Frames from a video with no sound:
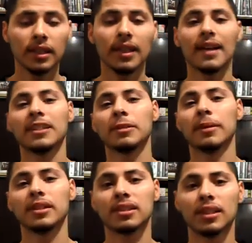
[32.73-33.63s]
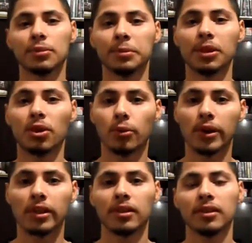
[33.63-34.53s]
I think Dimension Slice would be a great
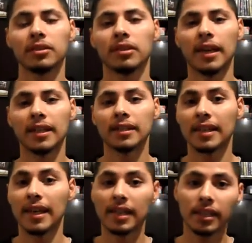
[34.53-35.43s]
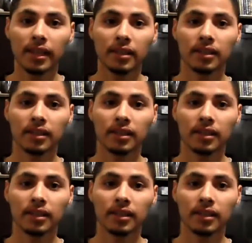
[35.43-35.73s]
card to add into any deck.